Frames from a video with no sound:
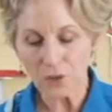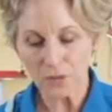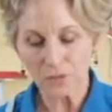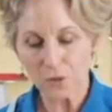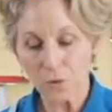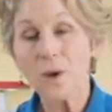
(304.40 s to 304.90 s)
and
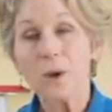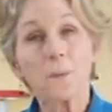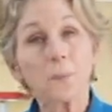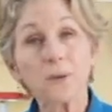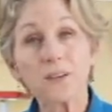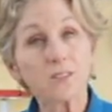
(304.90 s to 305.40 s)
so
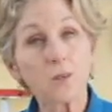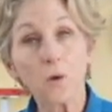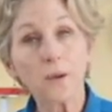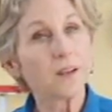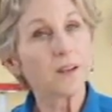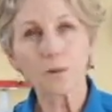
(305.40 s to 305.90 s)

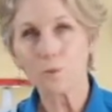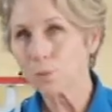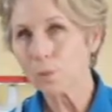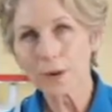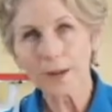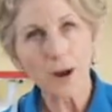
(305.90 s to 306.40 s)
pre-soaking it would
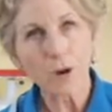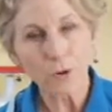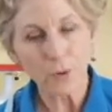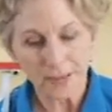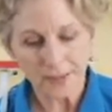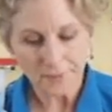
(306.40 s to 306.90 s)
work out
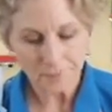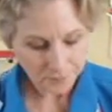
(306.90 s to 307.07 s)
great.